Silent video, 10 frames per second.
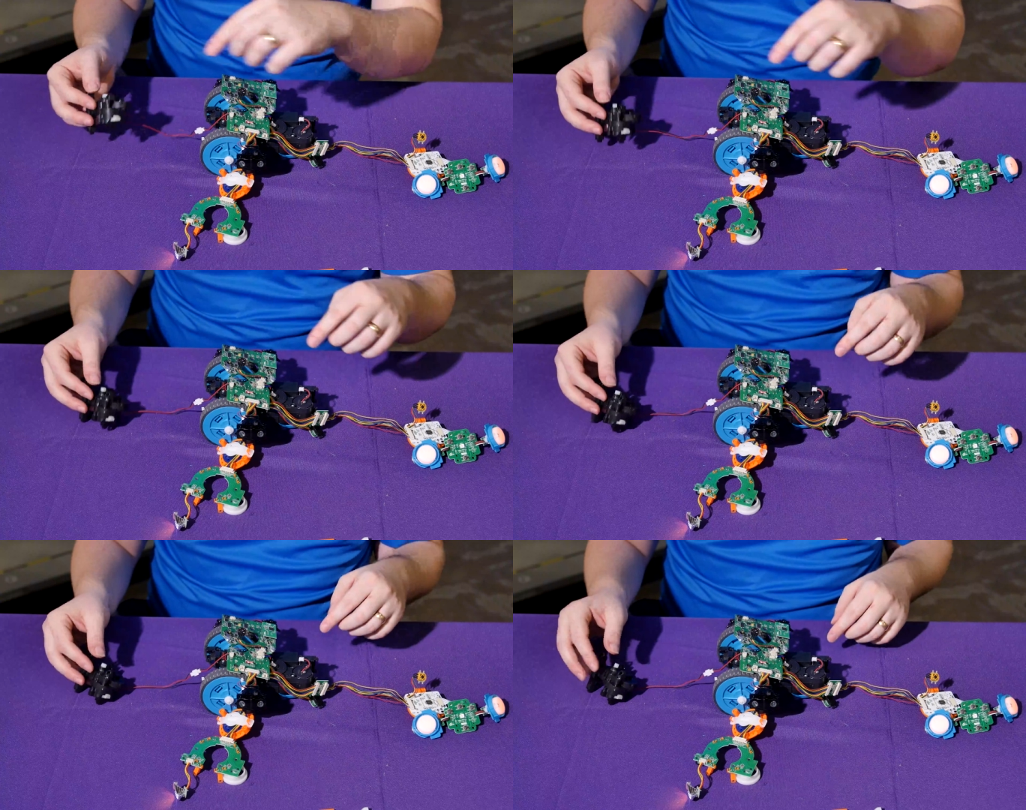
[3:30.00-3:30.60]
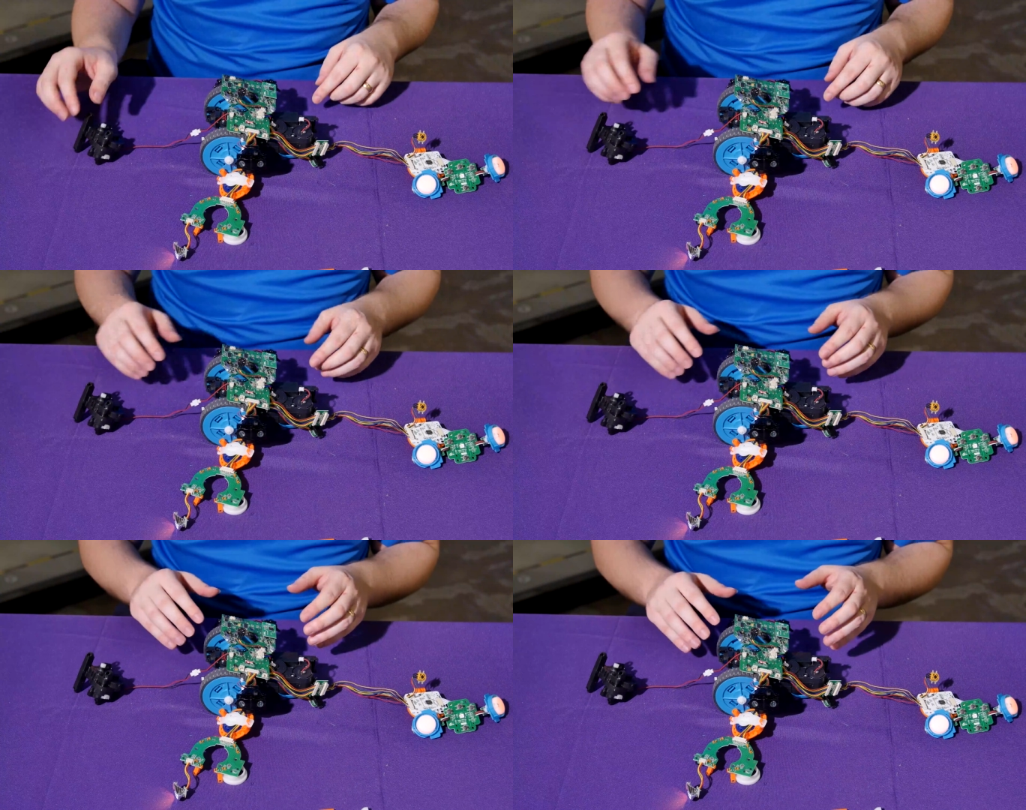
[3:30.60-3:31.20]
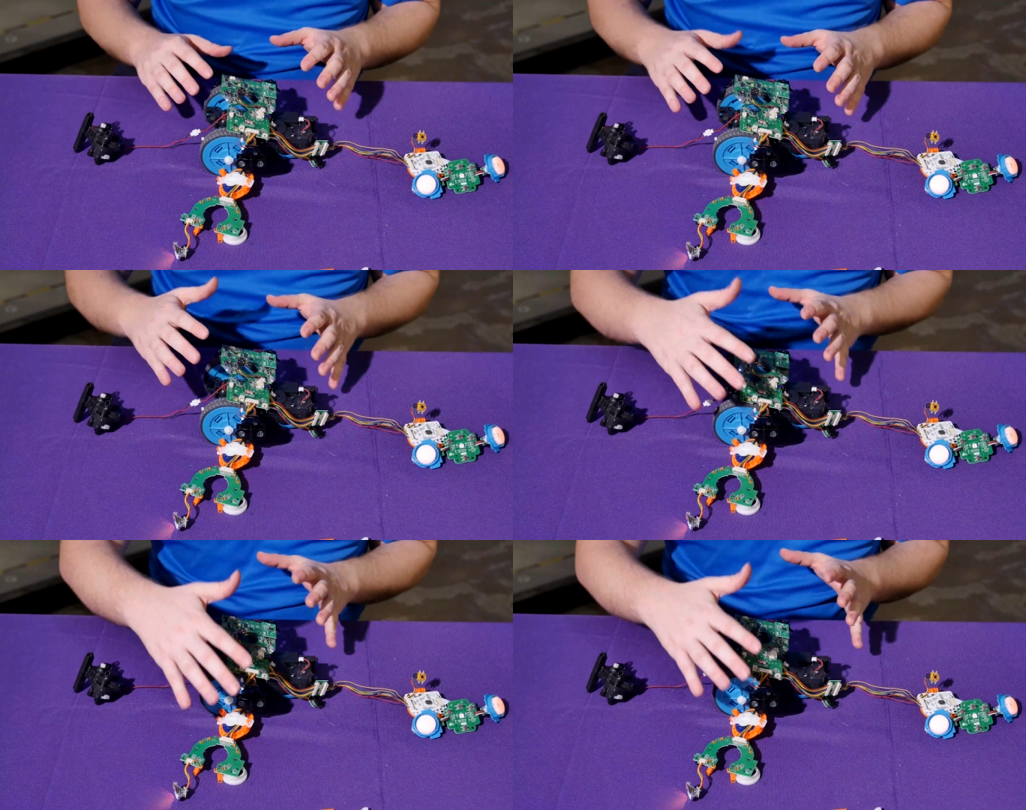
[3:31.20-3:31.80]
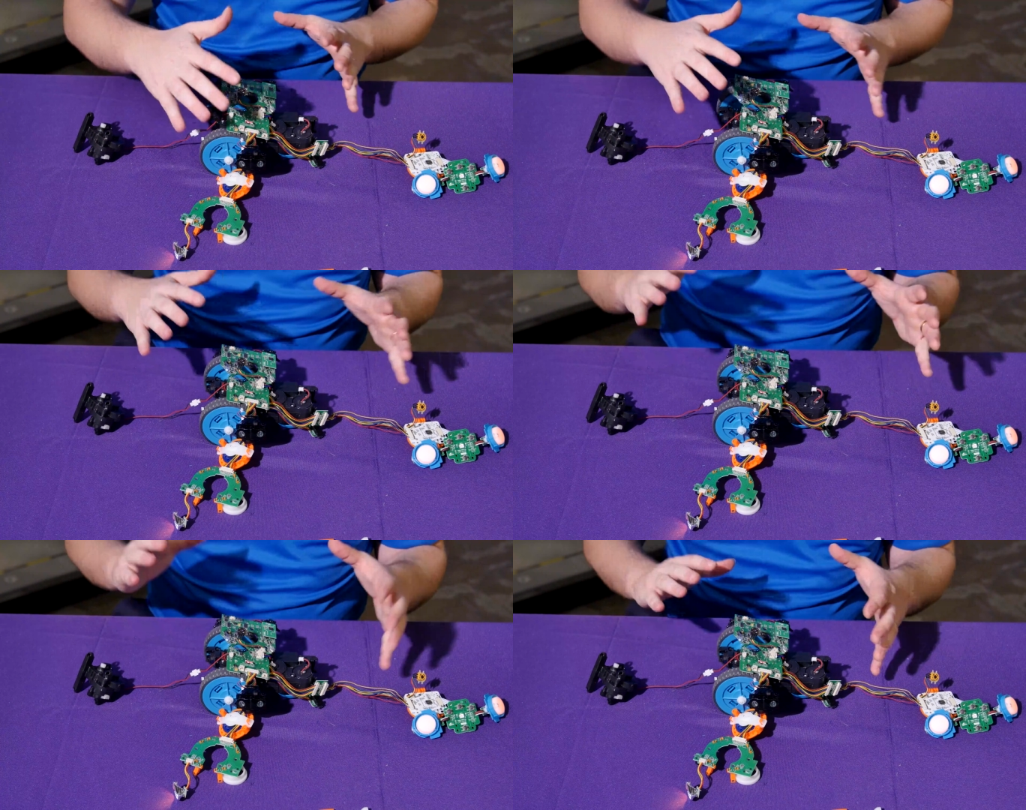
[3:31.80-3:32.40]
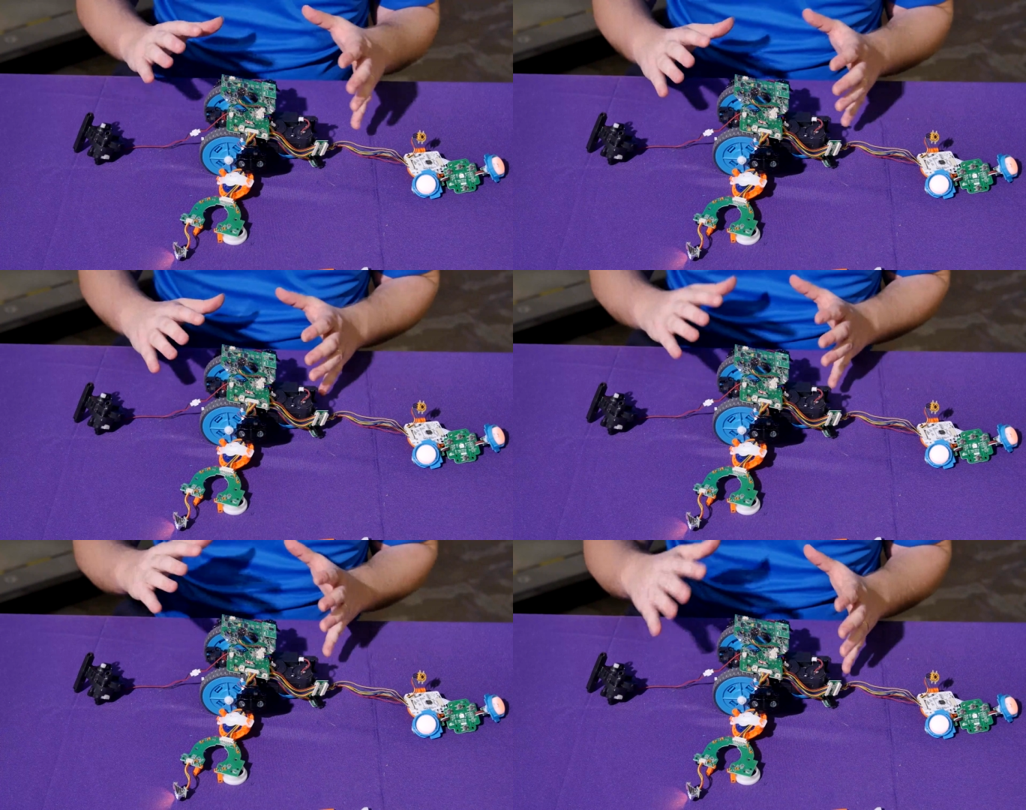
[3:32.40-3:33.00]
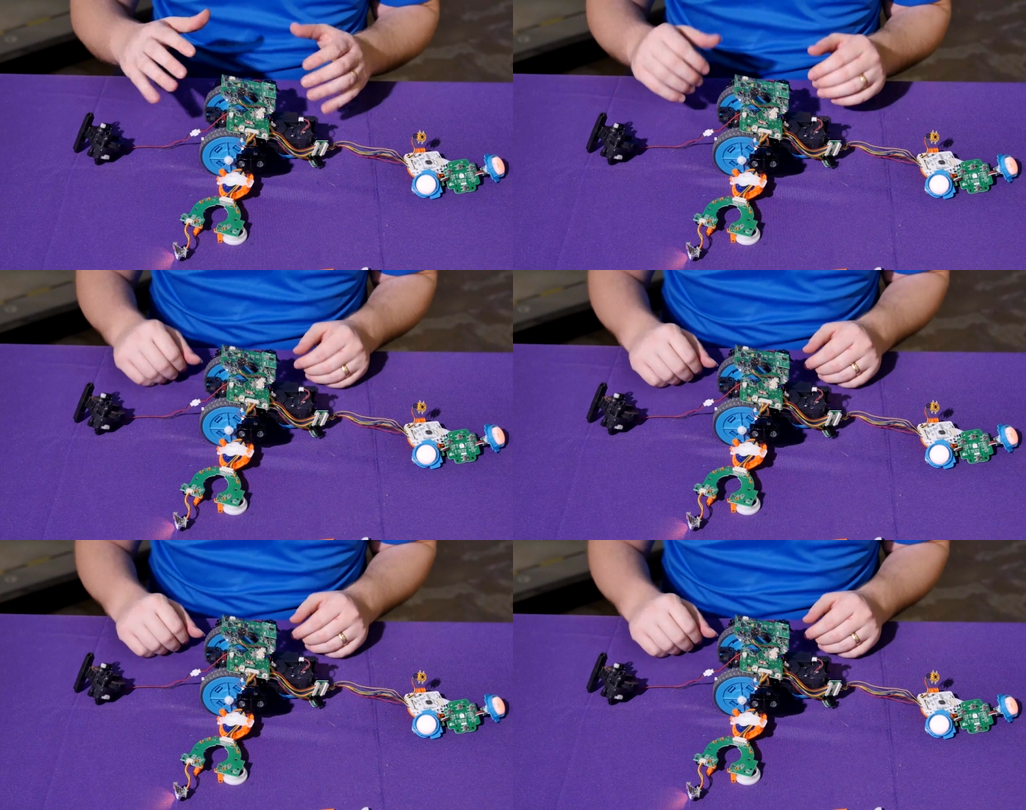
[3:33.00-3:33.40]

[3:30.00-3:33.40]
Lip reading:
Nobody's mouth can be seen.